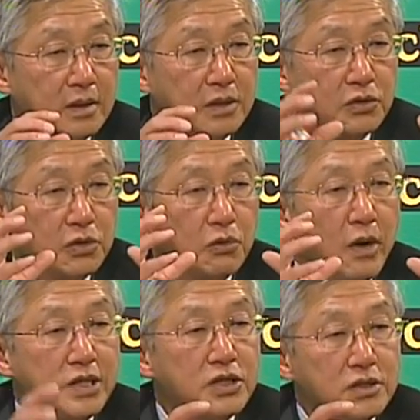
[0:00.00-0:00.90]
So you
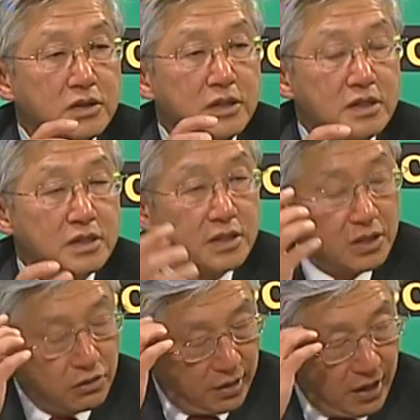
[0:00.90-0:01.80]
register this in
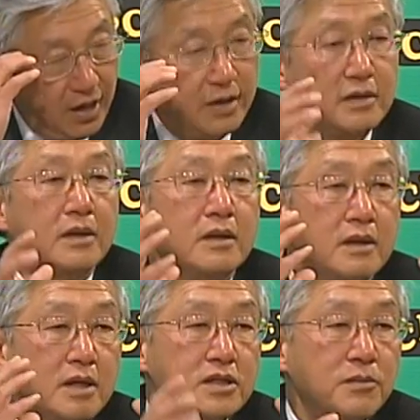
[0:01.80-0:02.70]
your head.
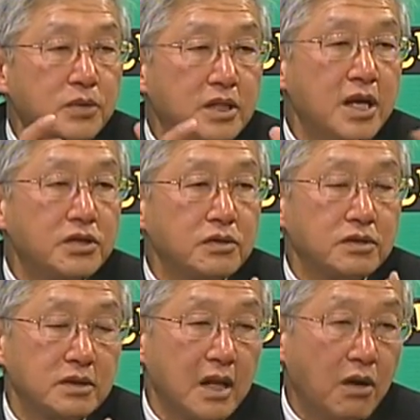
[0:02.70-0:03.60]
These are
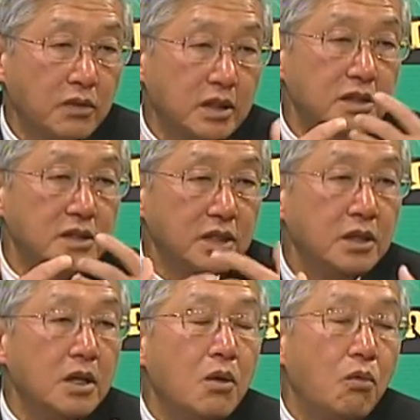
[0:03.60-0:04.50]
potentials. Now let's
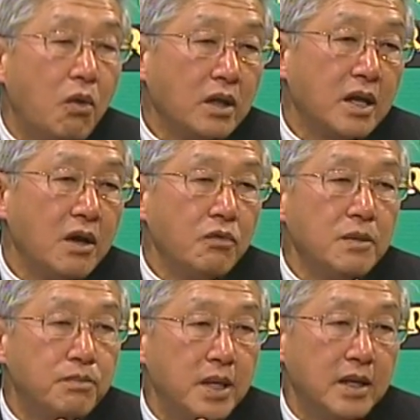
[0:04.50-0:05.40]
see what can we
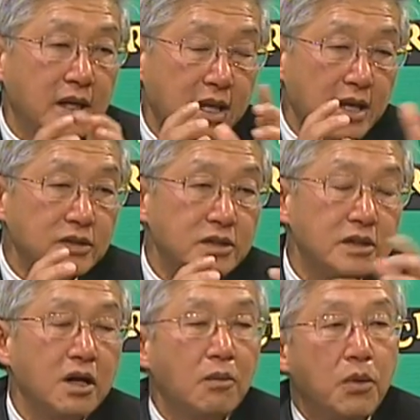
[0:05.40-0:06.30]
bid against
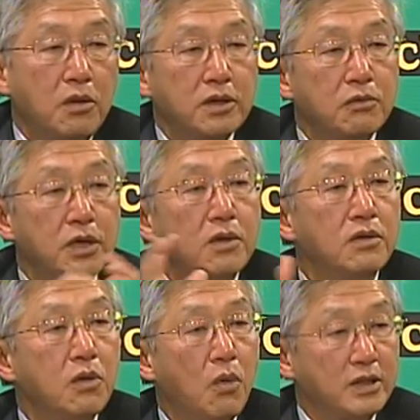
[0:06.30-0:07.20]
the opponent. We
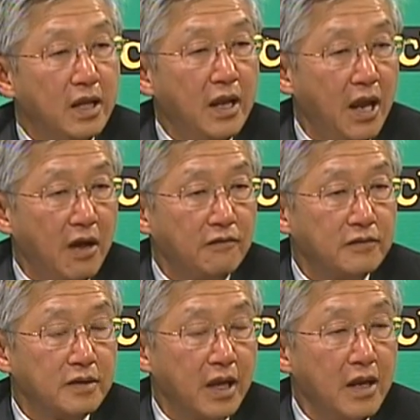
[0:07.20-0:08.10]
don't know what they have.
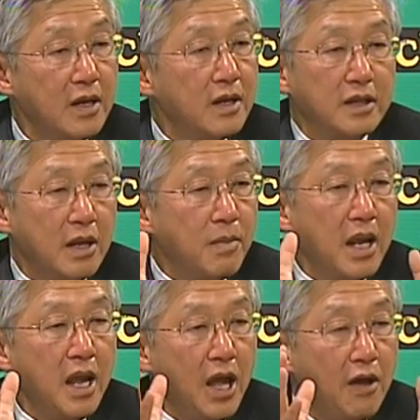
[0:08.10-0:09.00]
Okay, they
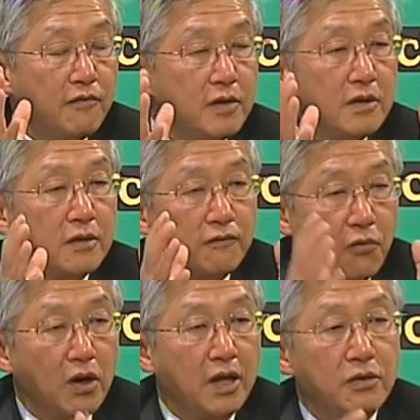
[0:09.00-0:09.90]
may have a
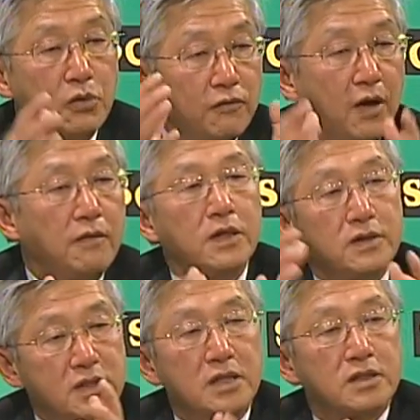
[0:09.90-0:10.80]
4-letter word, 5-letter,
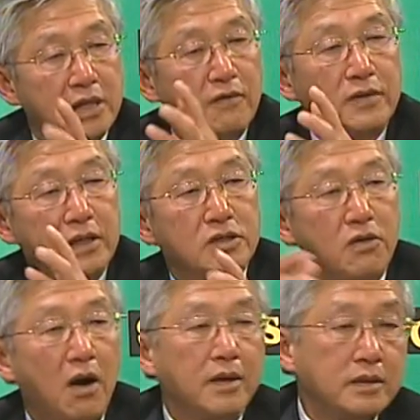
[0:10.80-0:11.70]
6, 7, and so
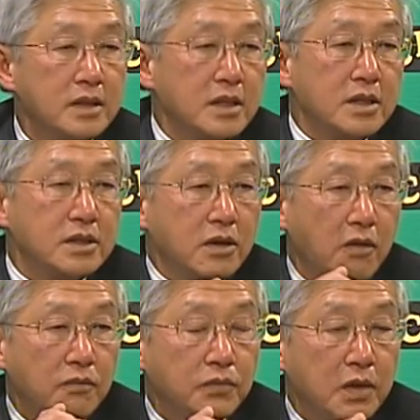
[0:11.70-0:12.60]
on. So